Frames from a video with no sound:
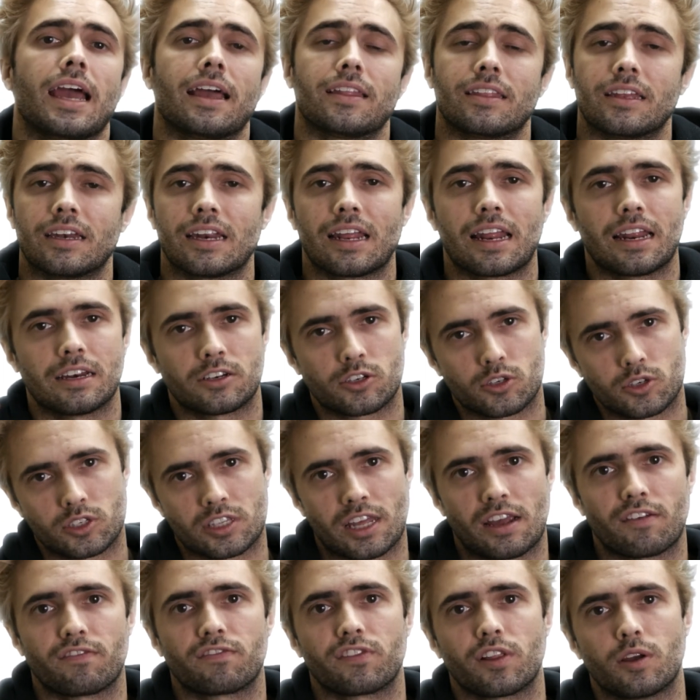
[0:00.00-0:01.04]
and then it enters
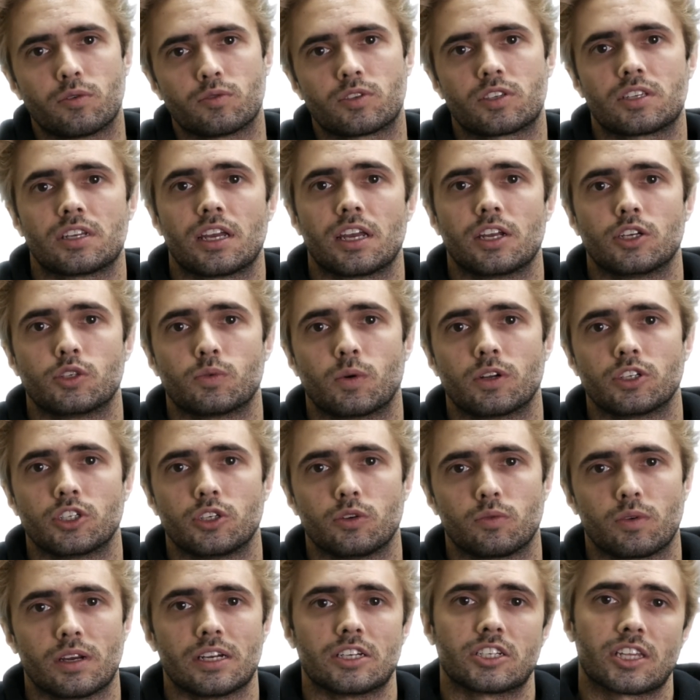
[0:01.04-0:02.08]
that float stage once
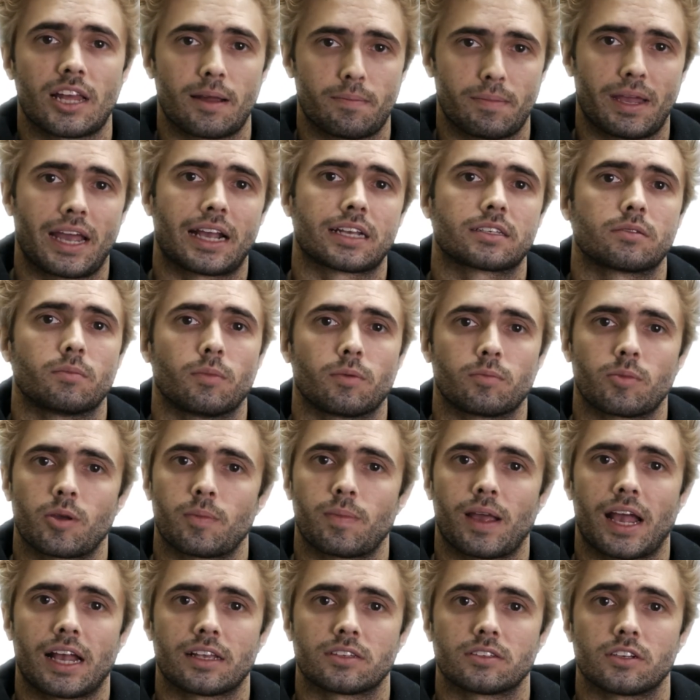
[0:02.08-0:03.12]
you reach that maximum
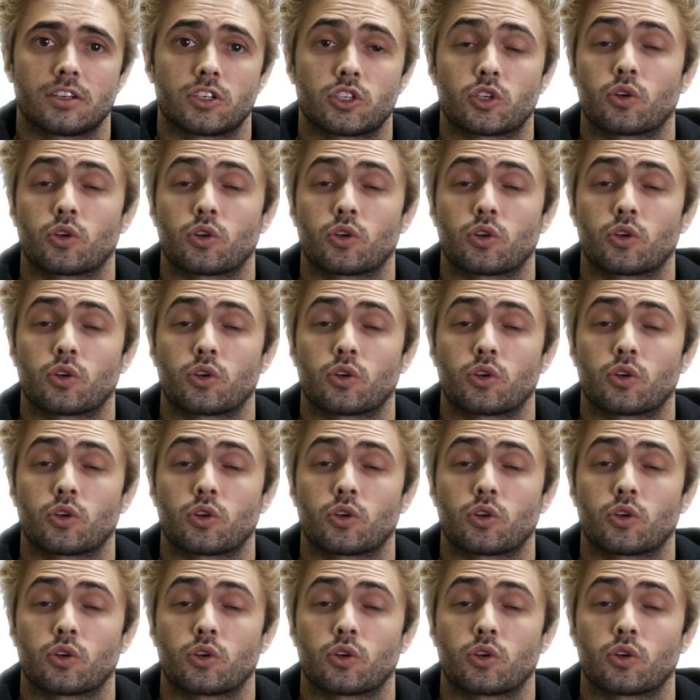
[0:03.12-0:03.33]
capacity.